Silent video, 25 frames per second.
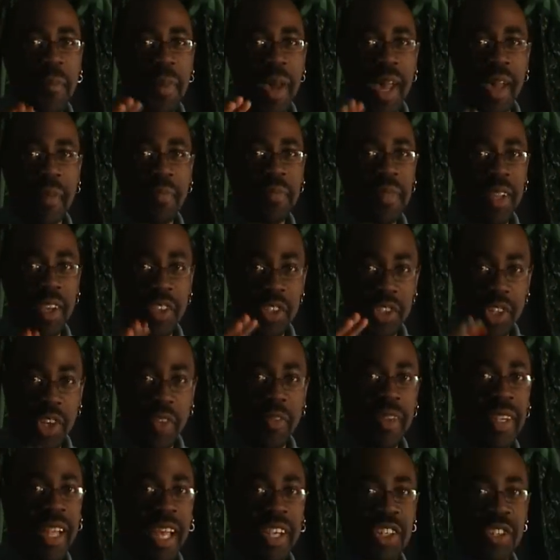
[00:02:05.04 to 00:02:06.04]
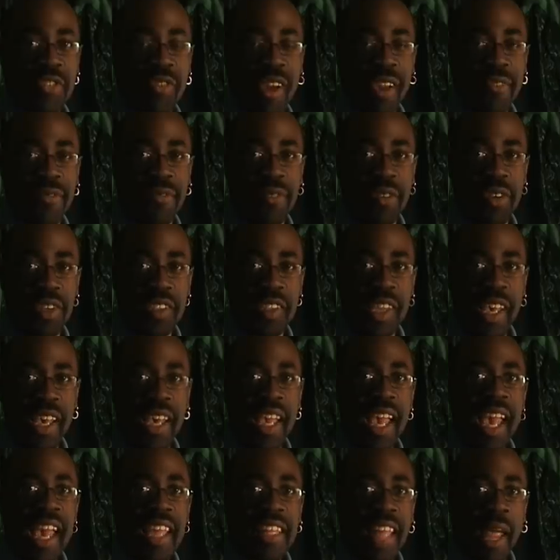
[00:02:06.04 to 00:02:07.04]
But during that Strikeforce,
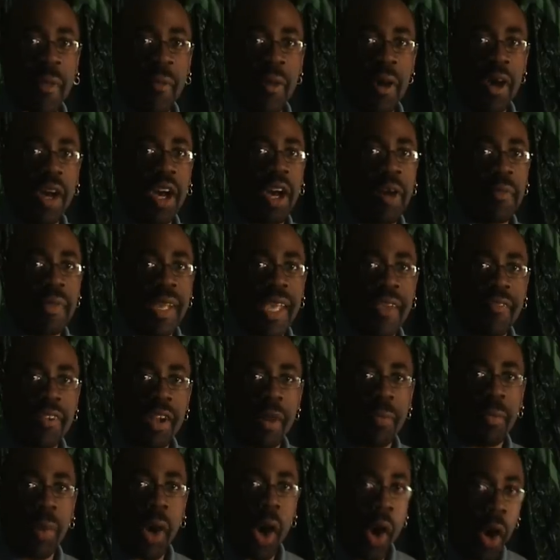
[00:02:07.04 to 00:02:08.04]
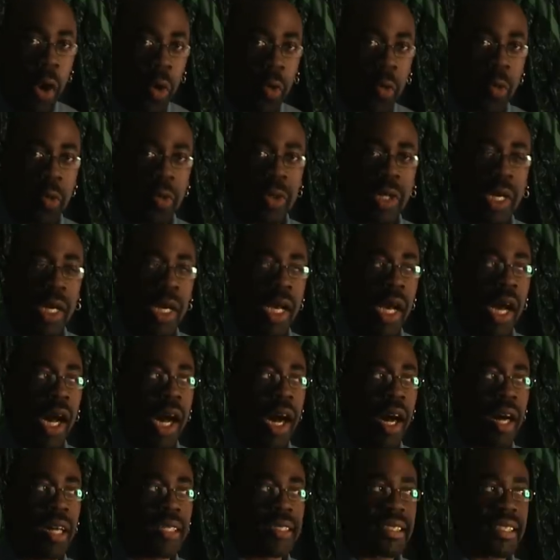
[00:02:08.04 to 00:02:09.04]
yeah, they were um, given a poll
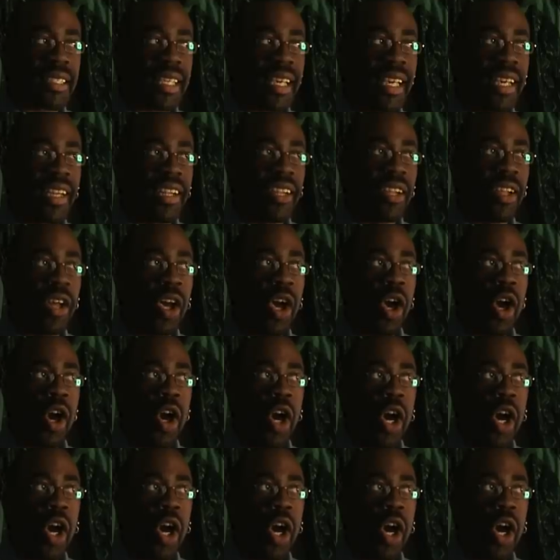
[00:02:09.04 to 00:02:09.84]
asking